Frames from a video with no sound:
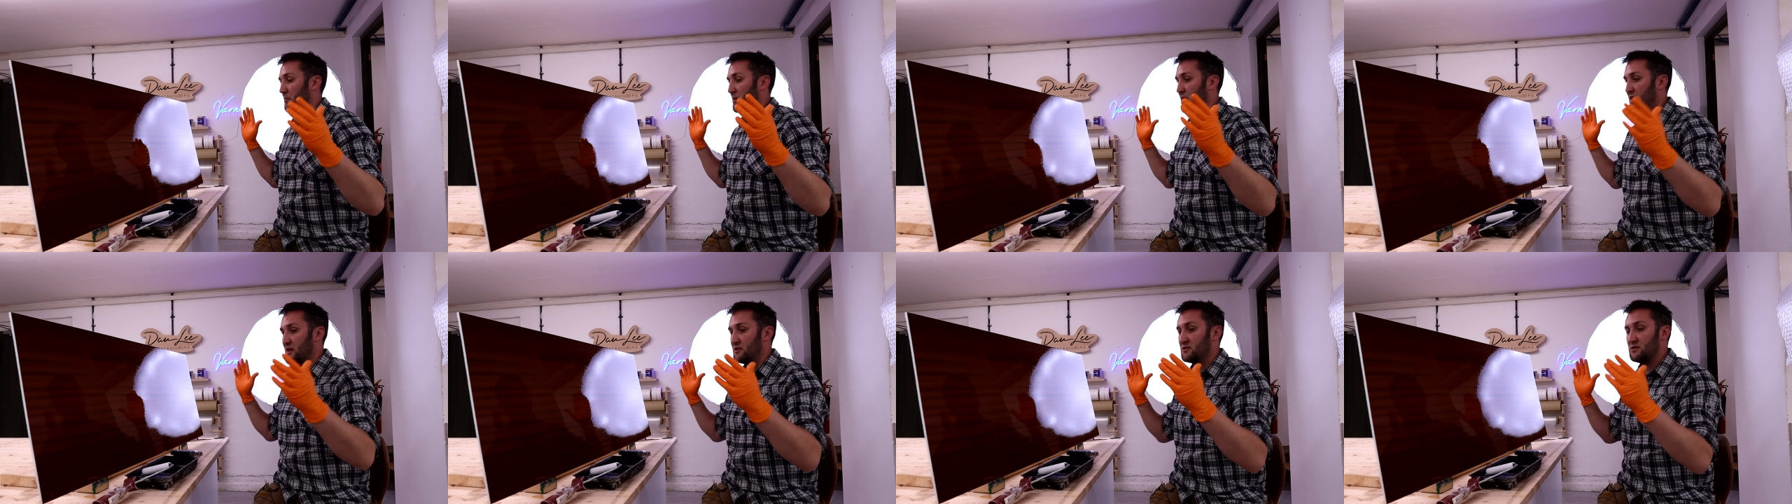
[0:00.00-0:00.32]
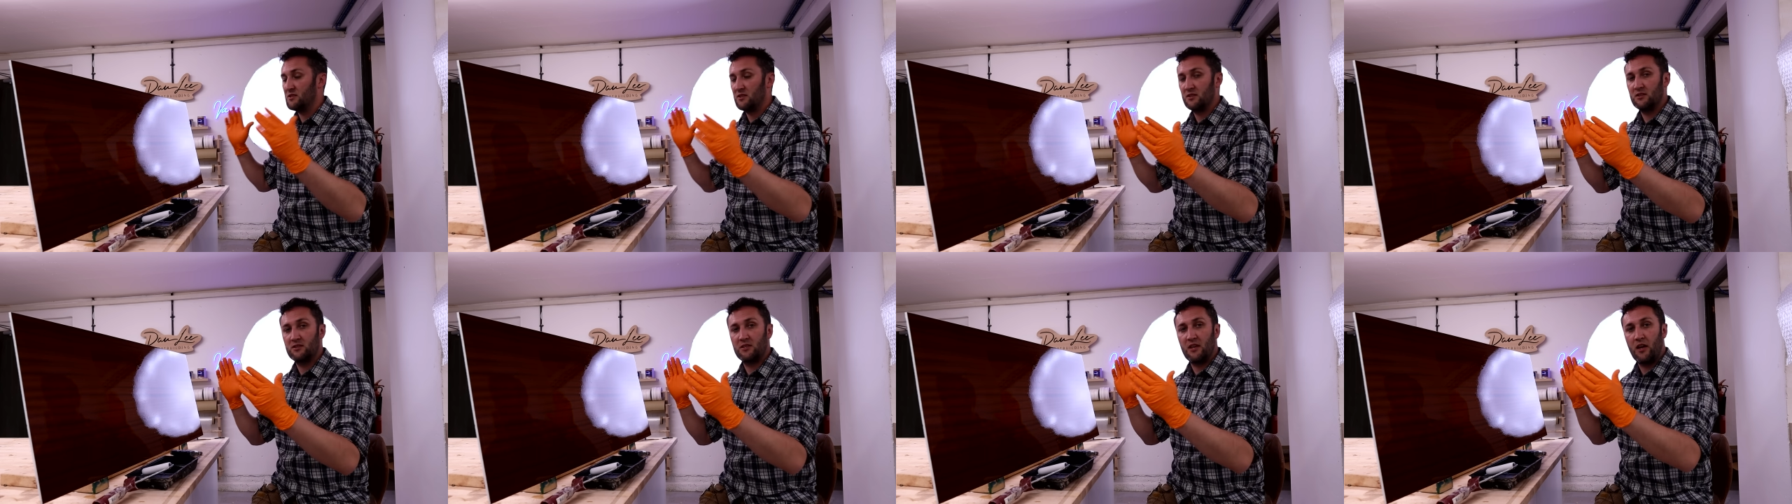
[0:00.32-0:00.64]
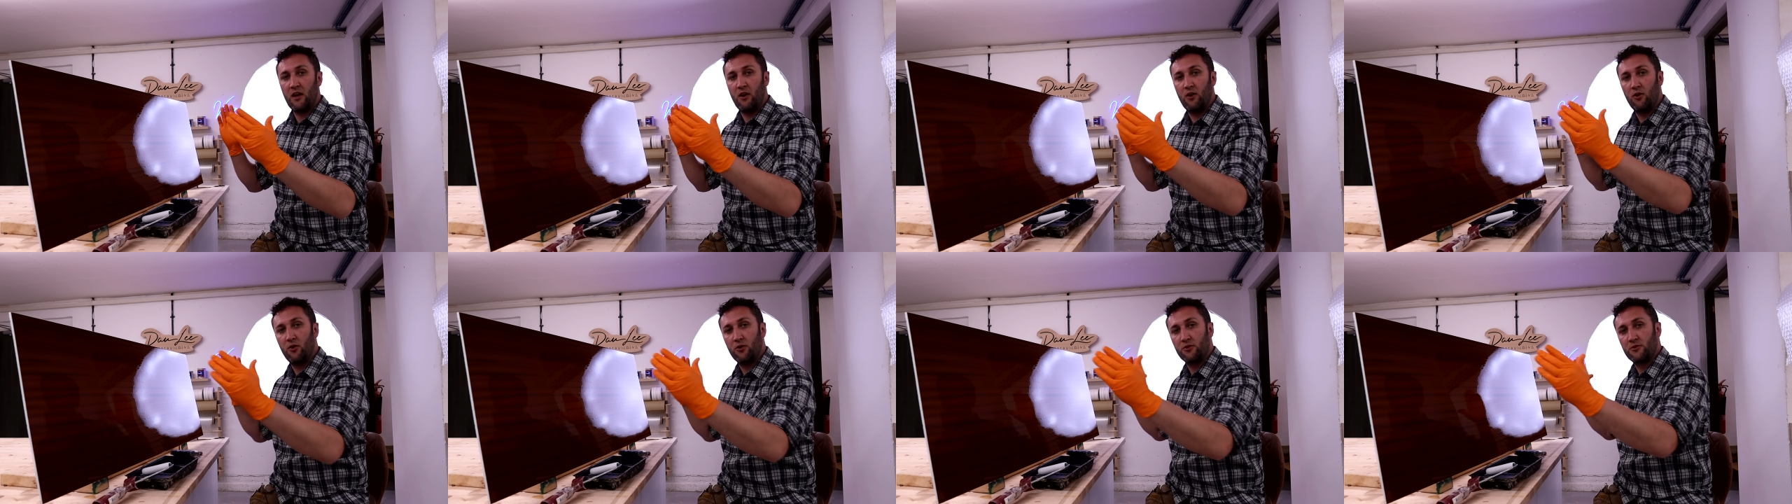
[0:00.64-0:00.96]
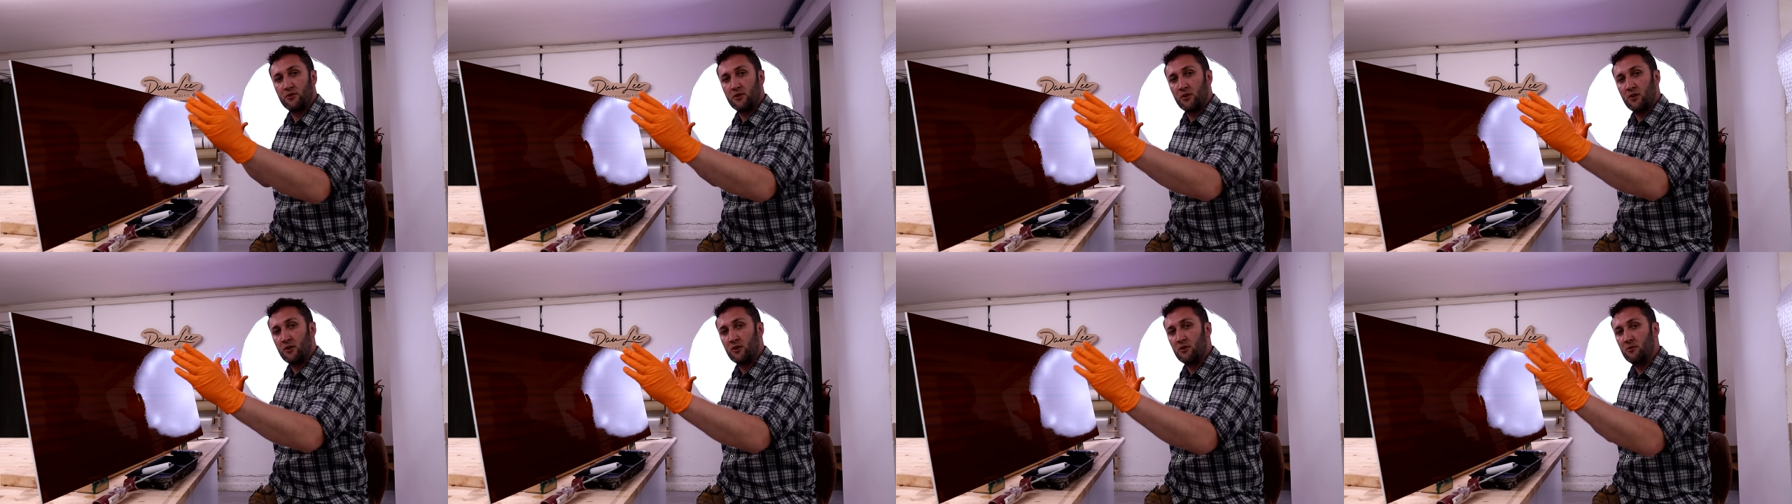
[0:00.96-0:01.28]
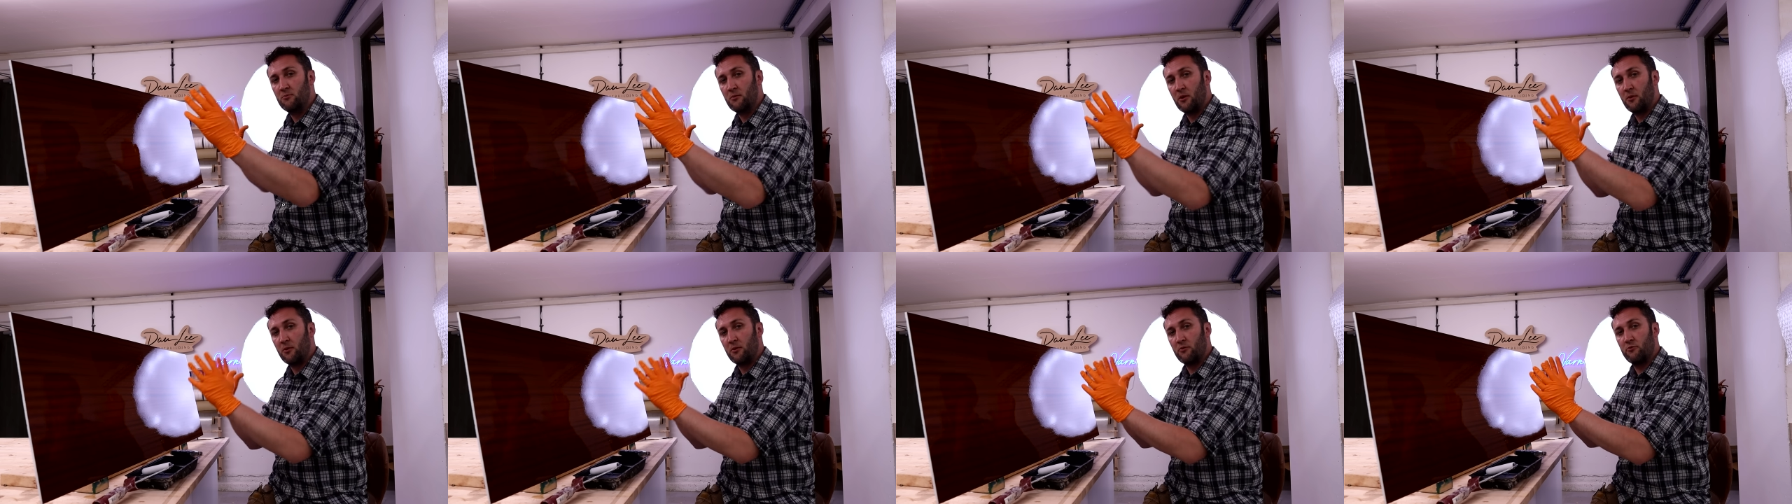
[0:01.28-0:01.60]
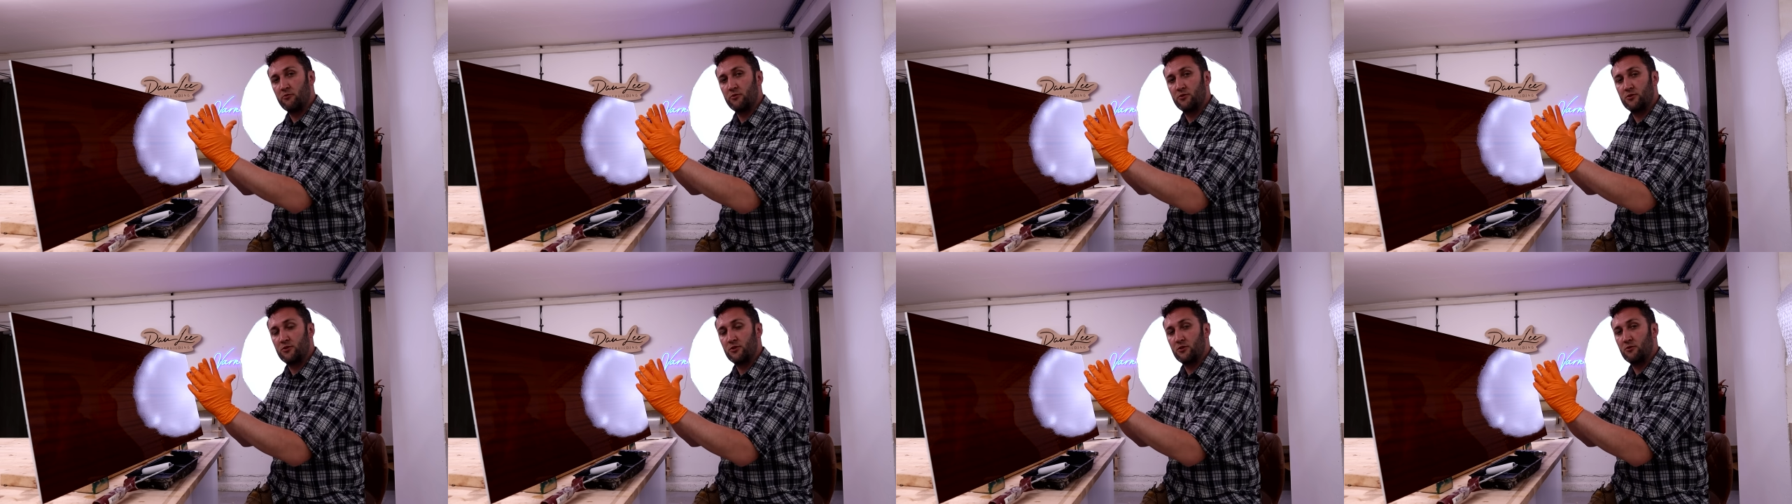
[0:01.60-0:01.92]
As things get hotter, you might want to
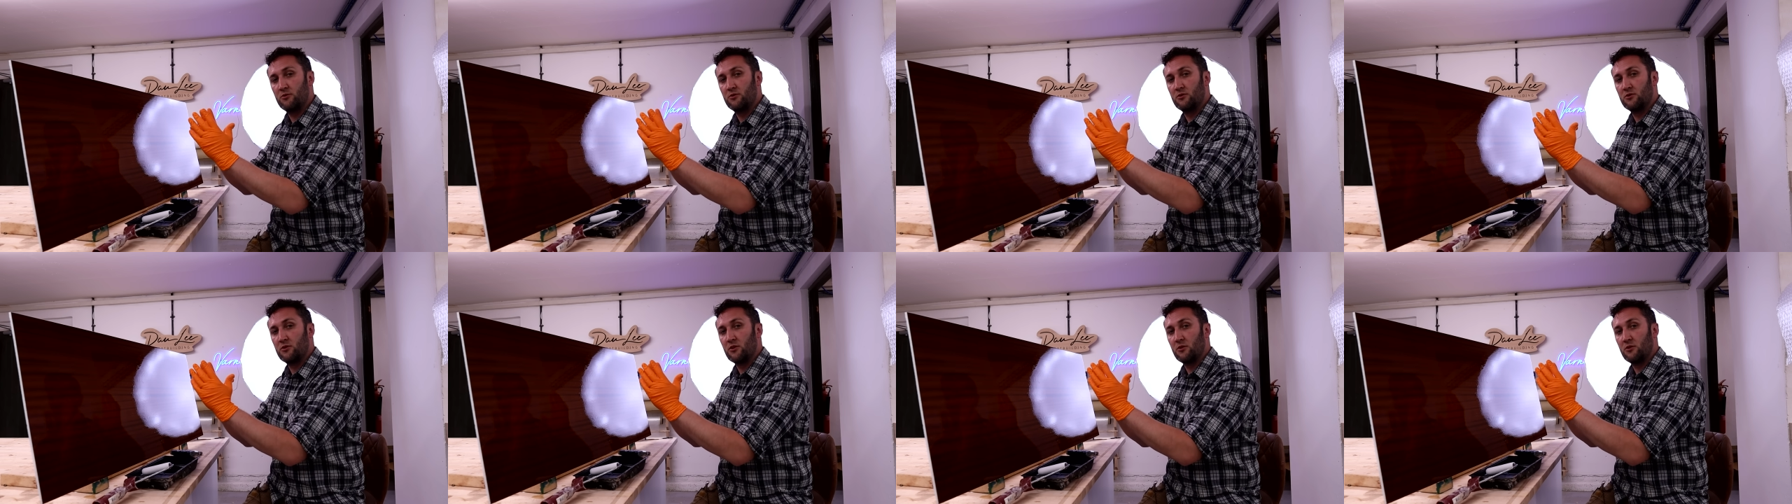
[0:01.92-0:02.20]
reduce